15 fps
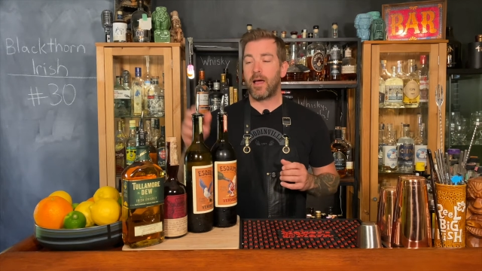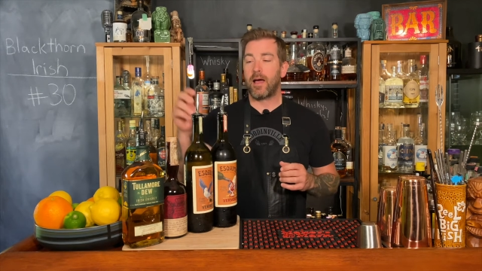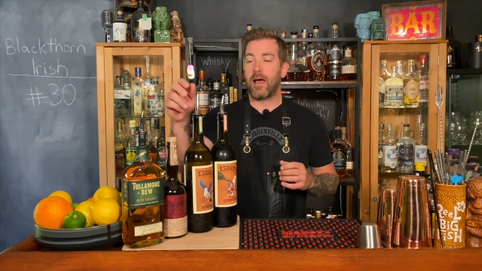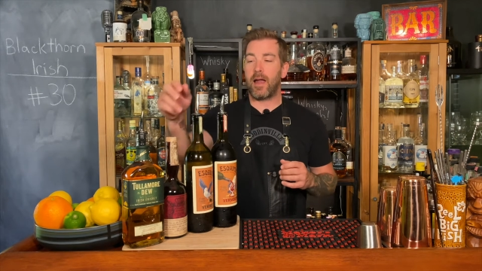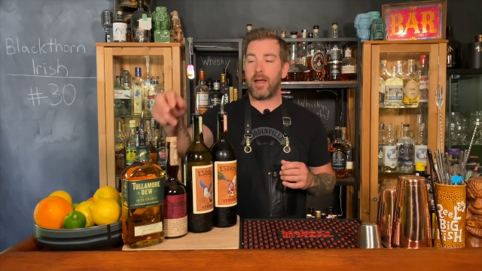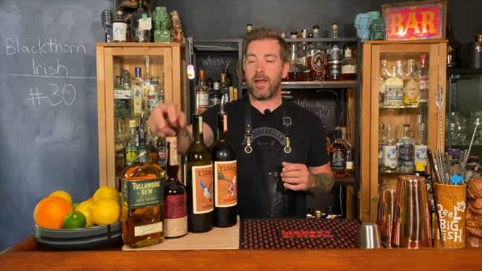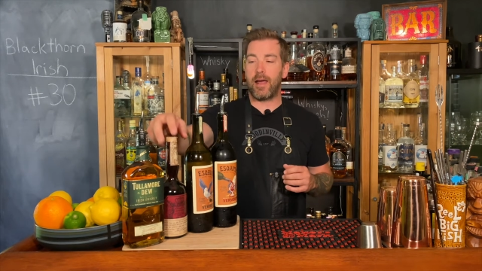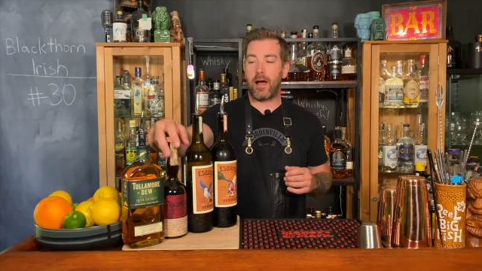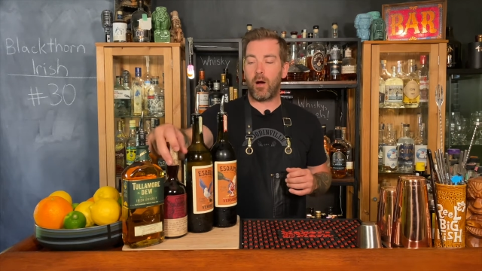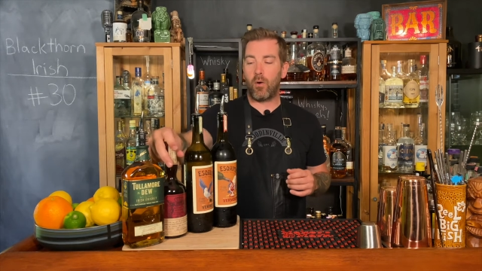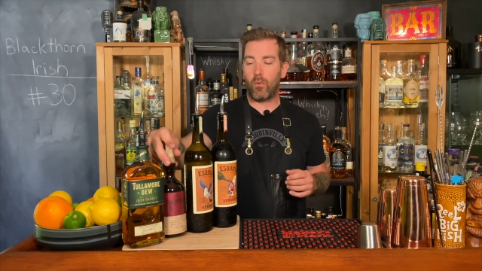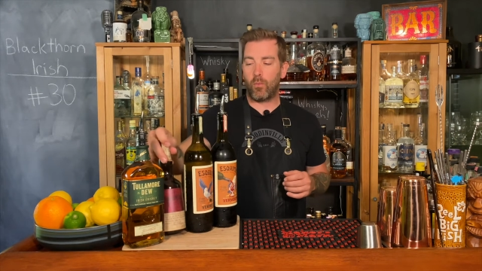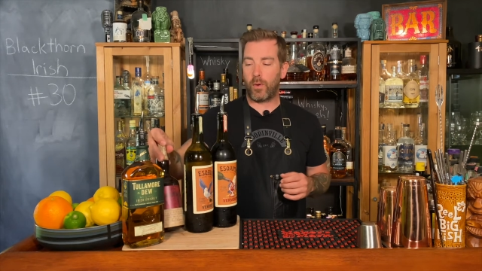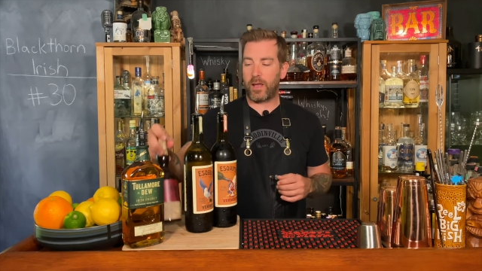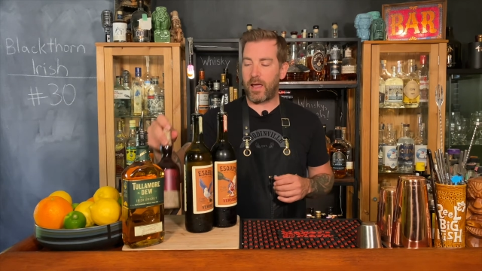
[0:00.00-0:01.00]
And now
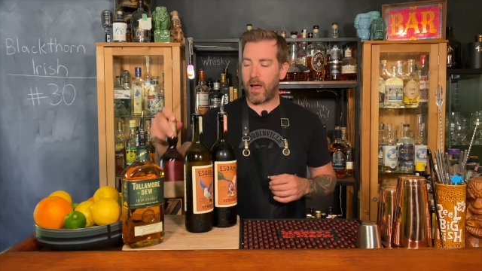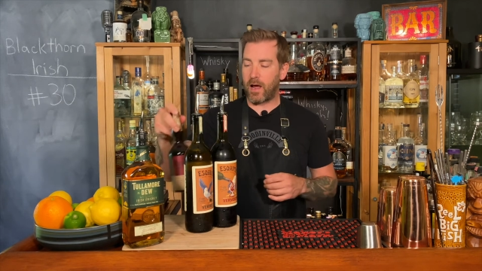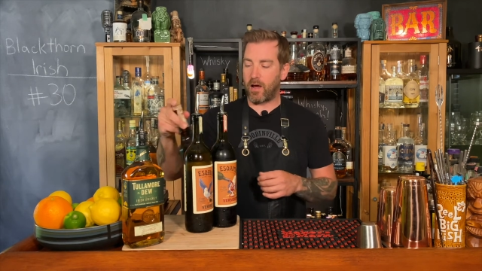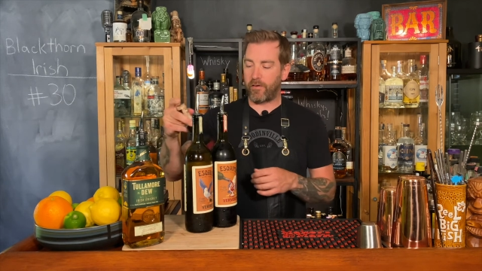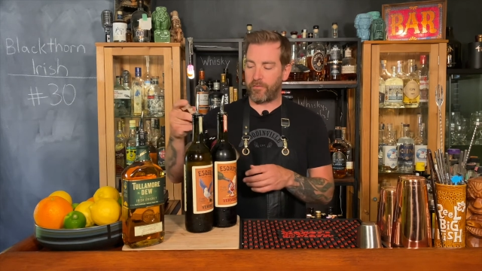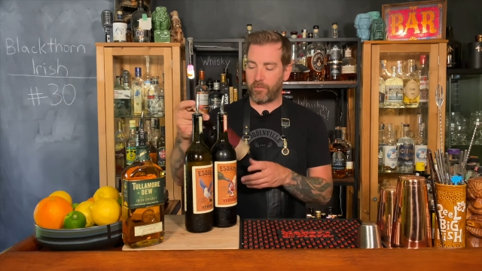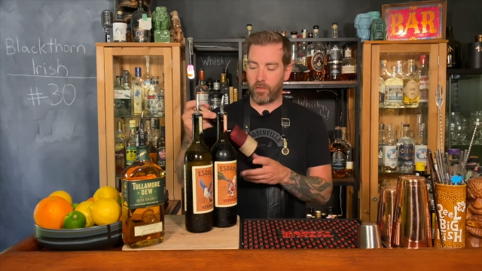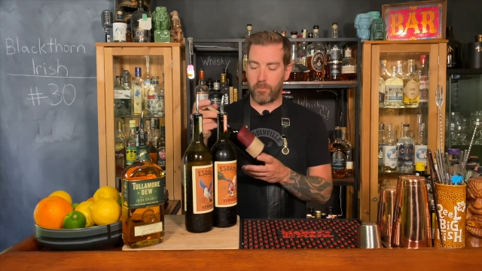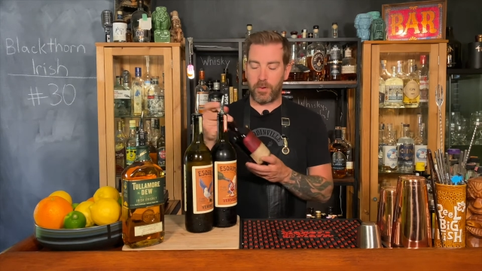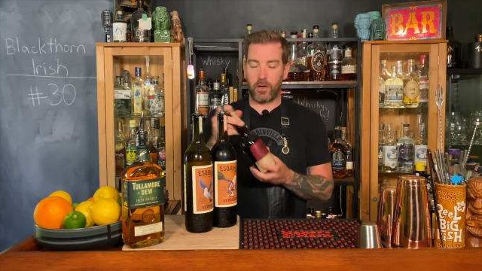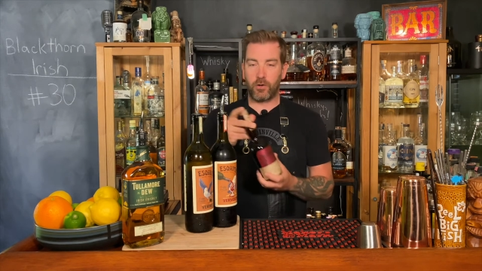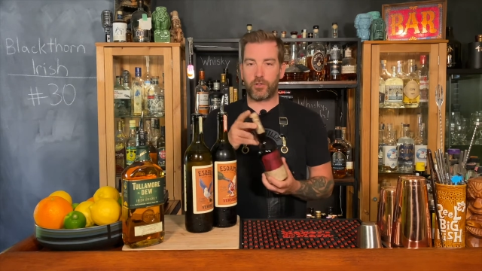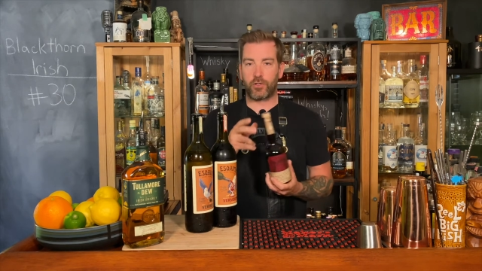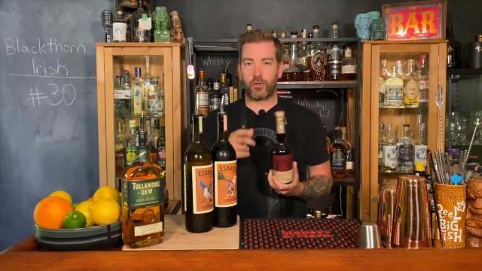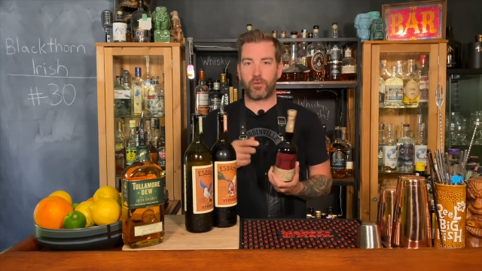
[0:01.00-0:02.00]
we have the Bitter
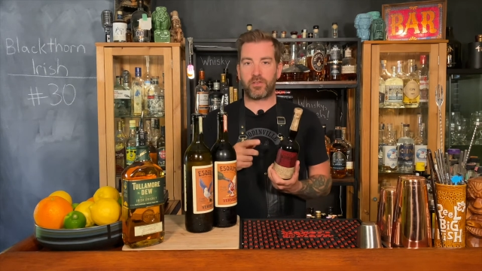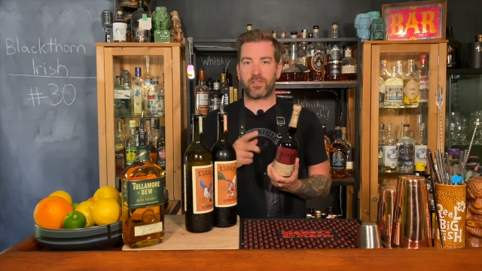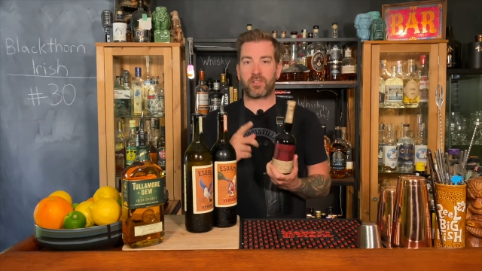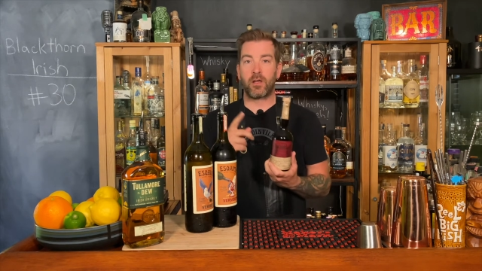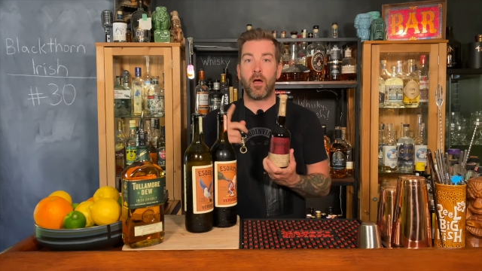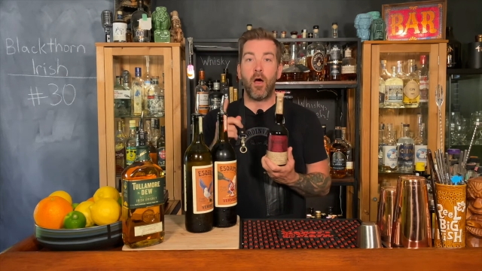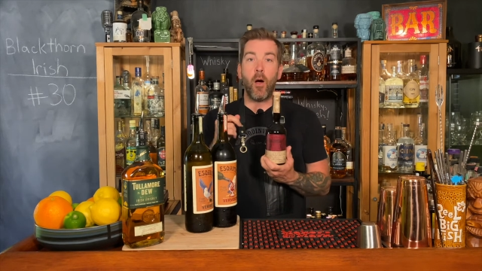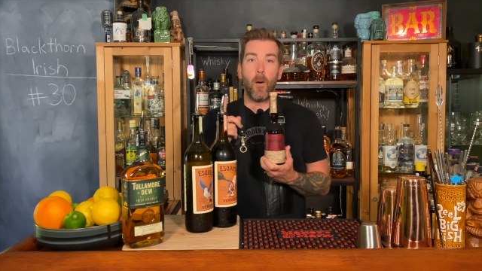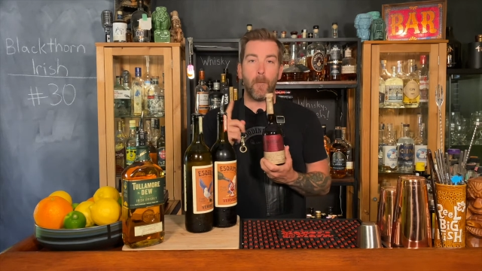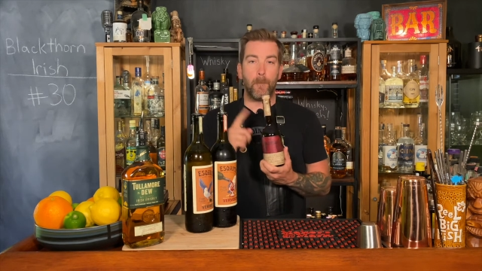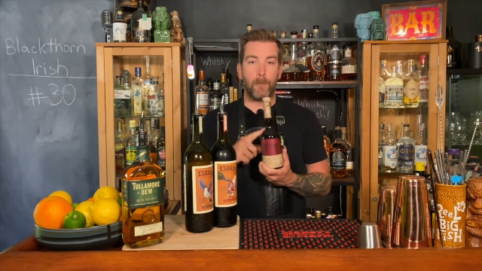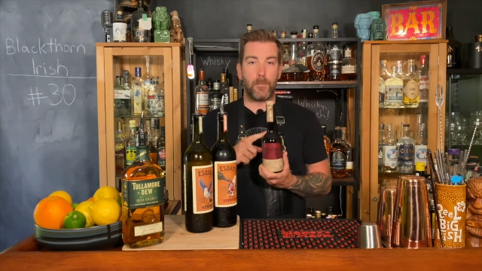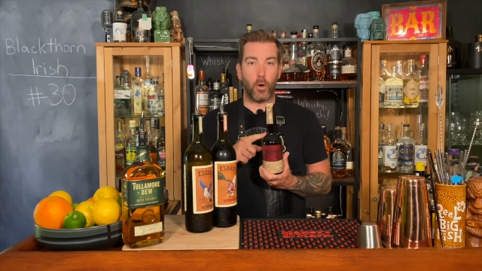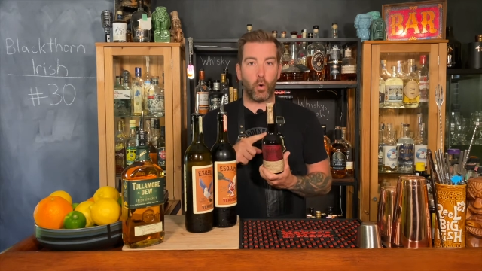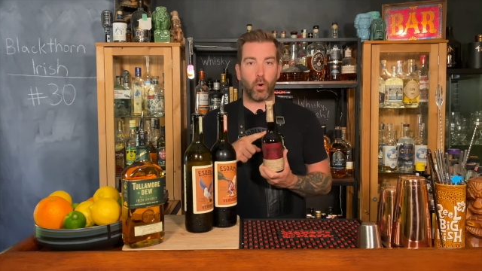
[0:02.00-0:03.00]
Truth's
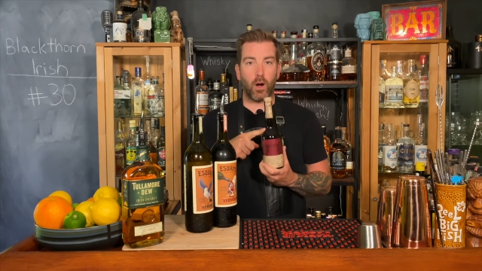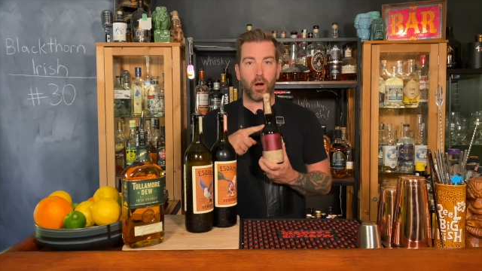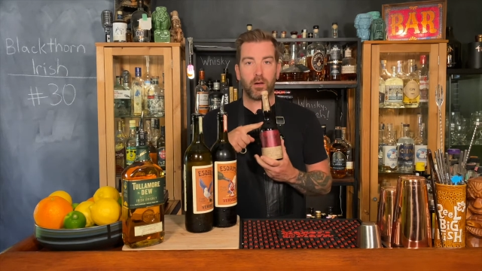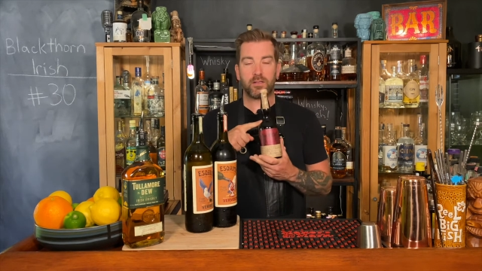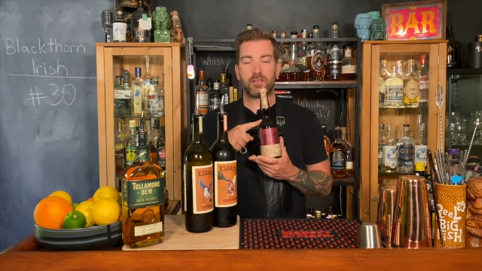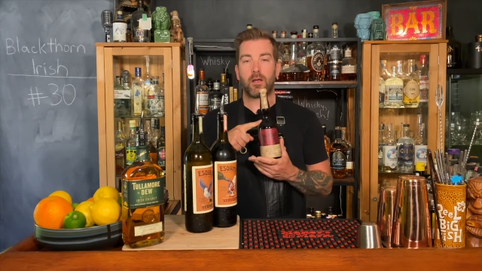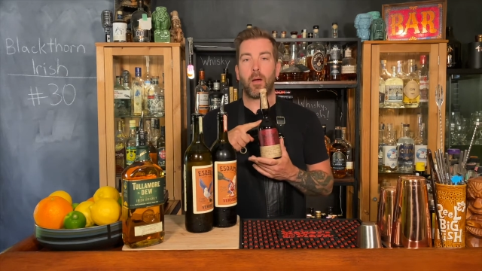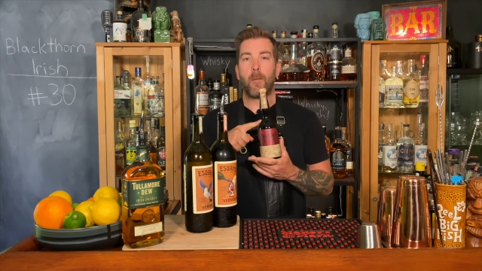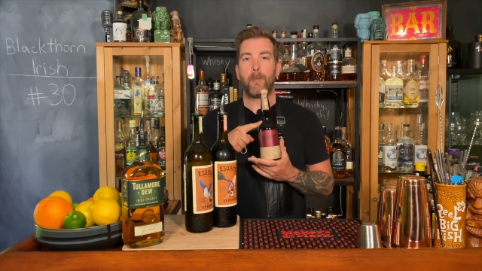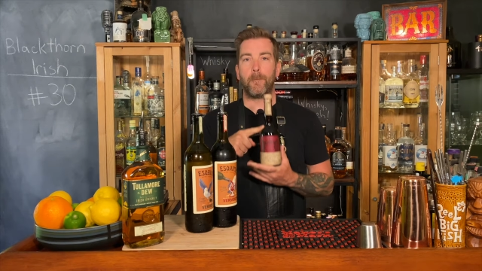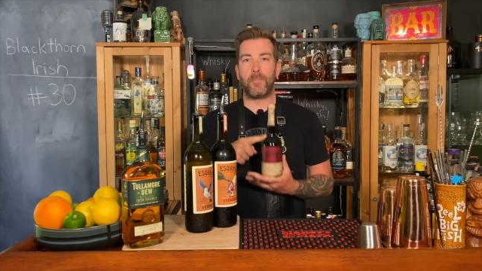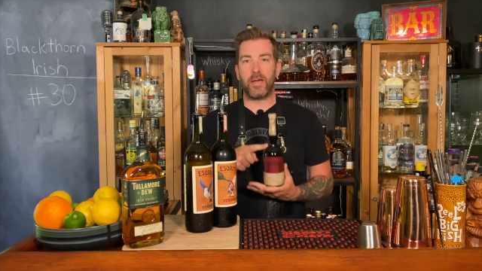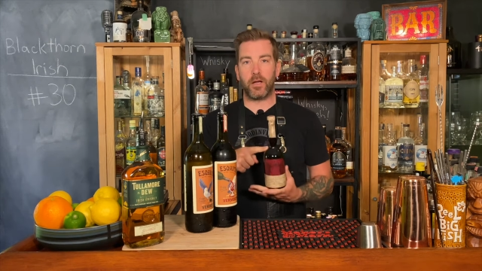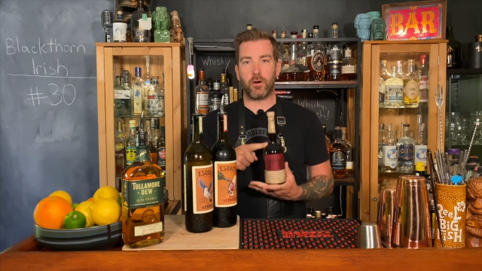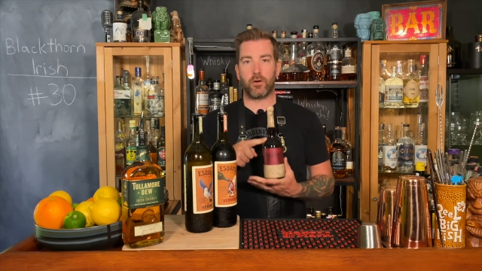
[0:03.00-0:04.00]
Bogart's
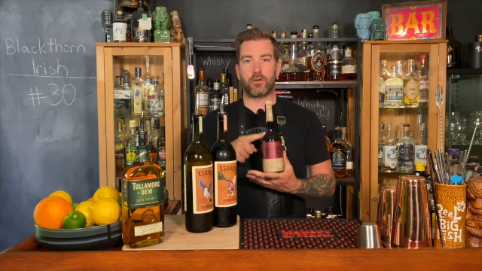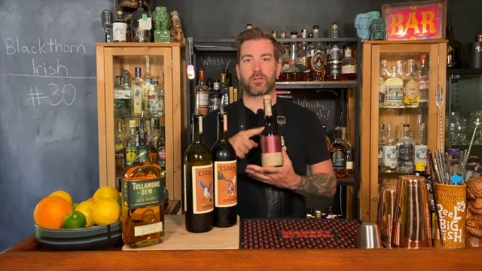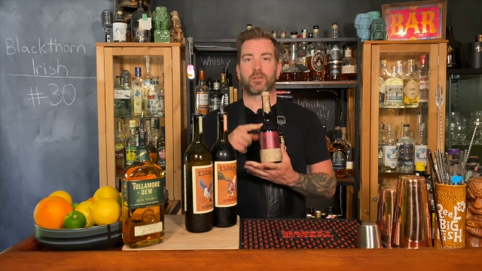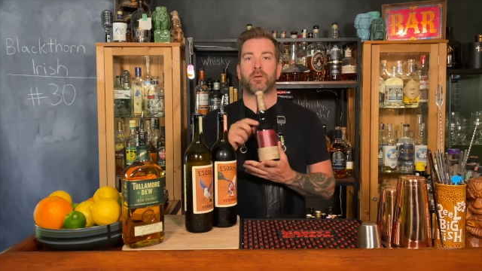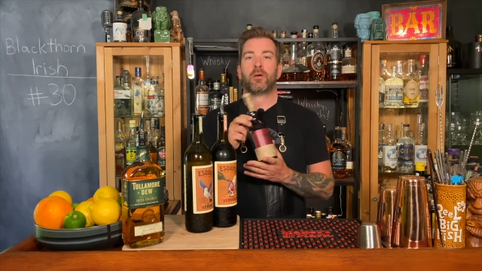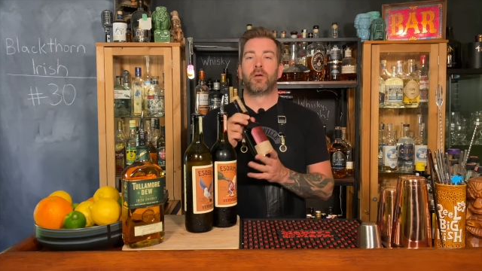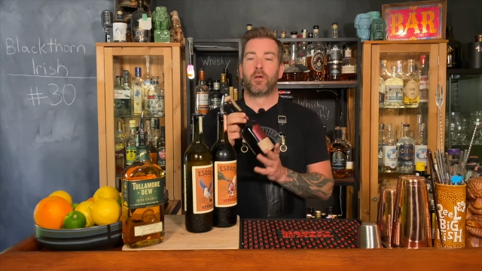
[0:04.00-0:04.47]
bitters.